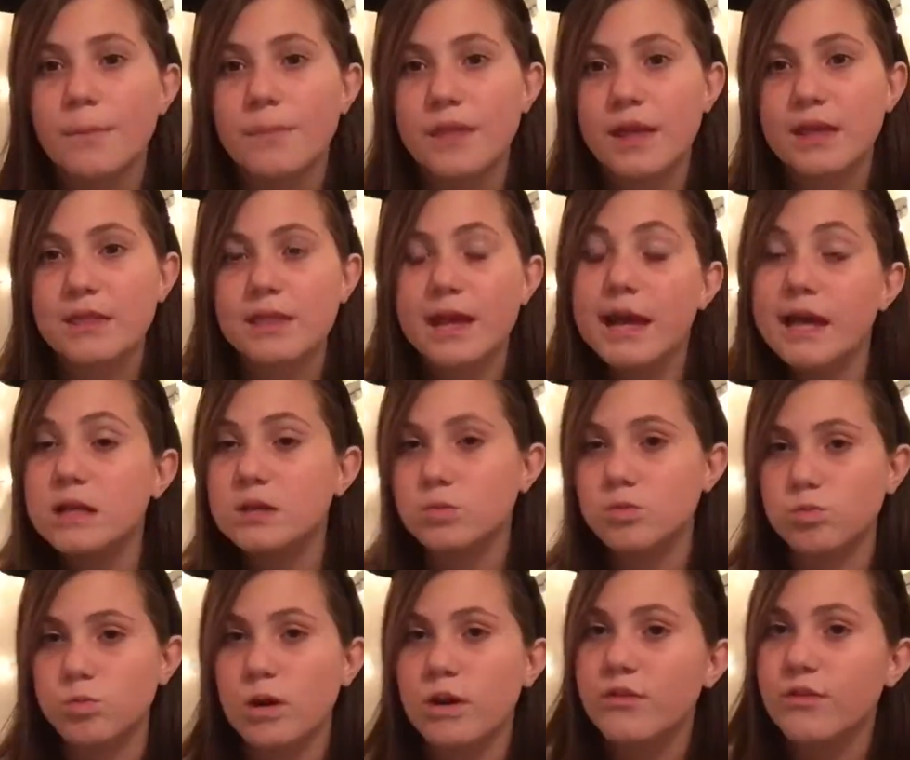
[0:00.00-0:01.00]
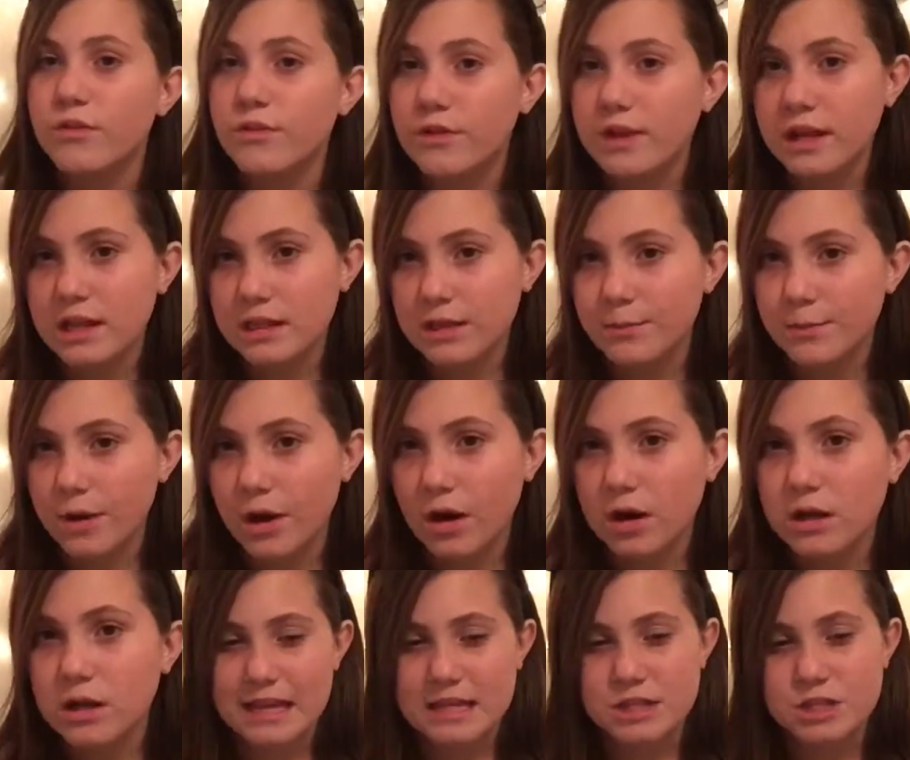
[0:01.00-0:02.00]
They let us run free in the
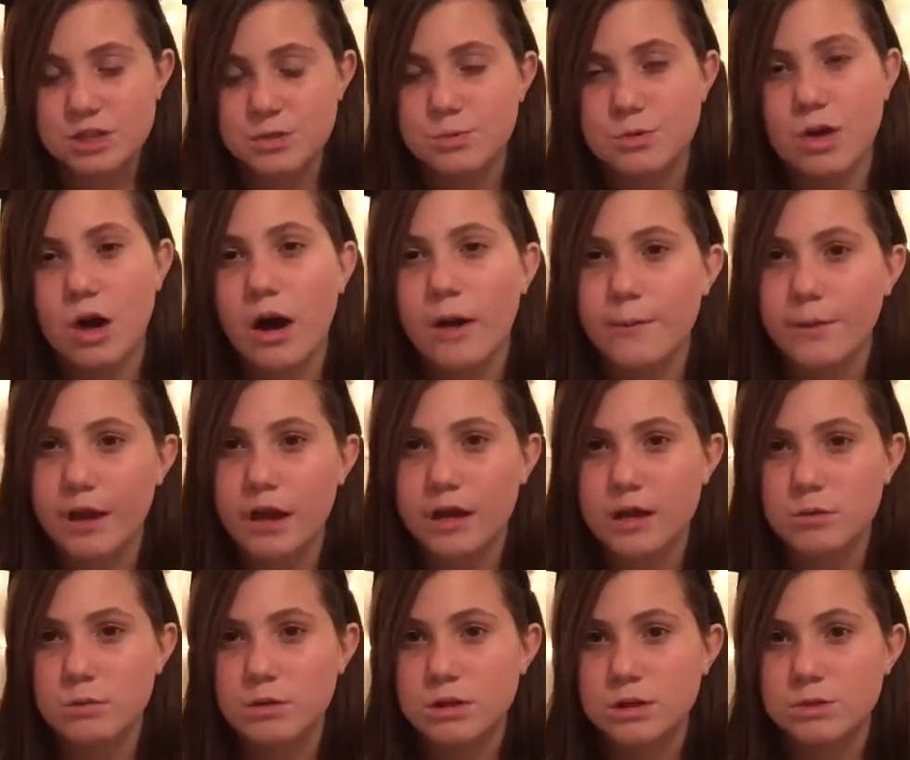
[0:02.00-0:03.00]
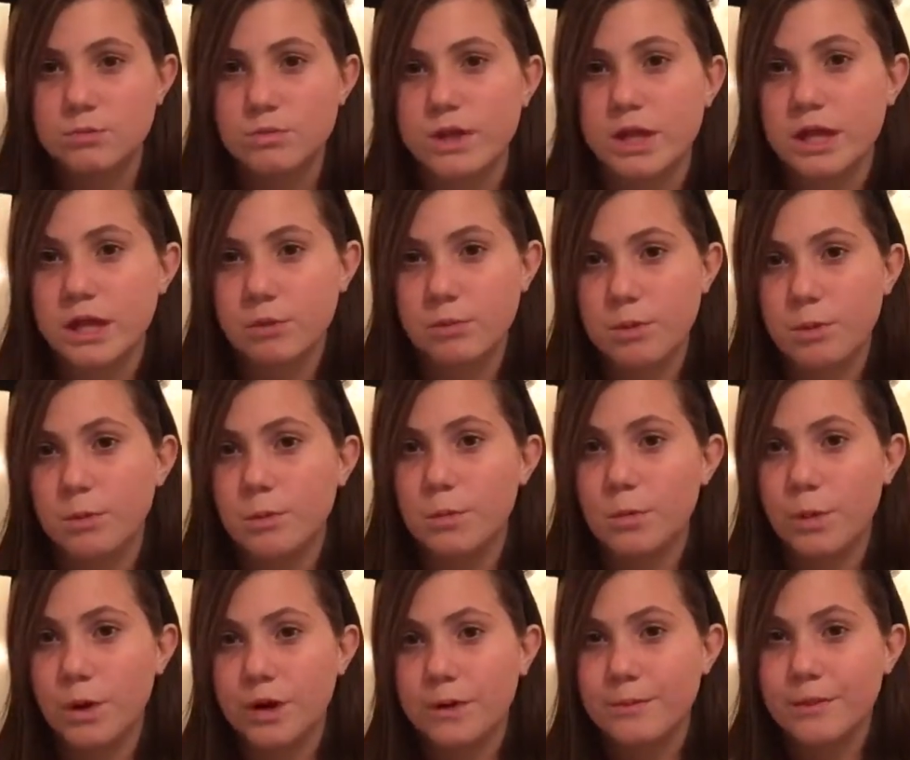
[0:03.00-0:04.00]
park, and she would call me on it when we
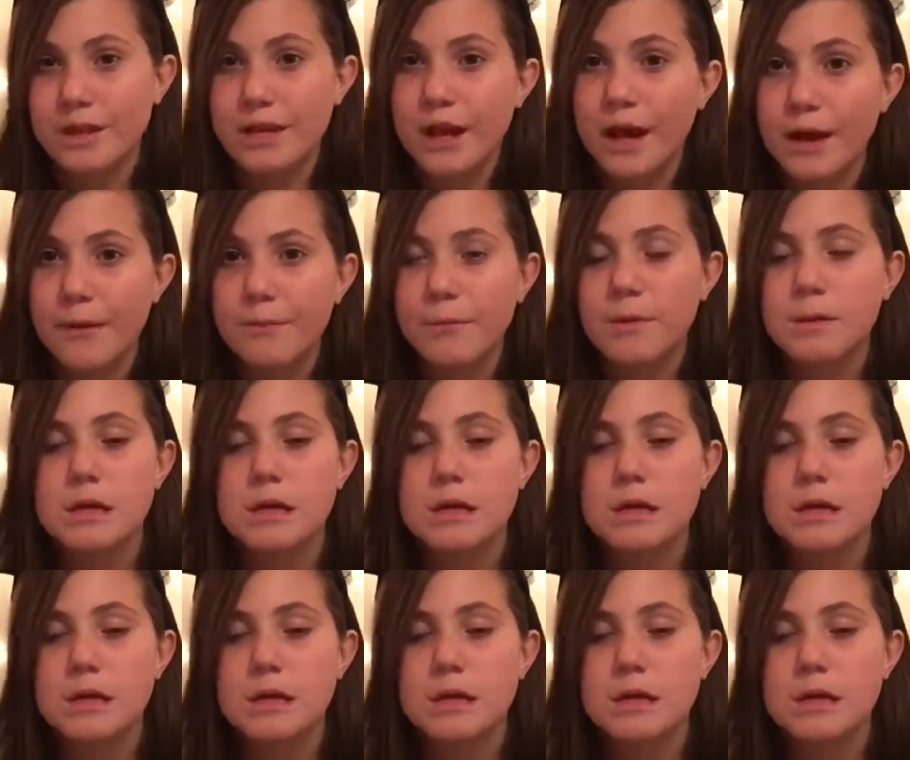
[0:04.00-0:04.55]
want to meet up.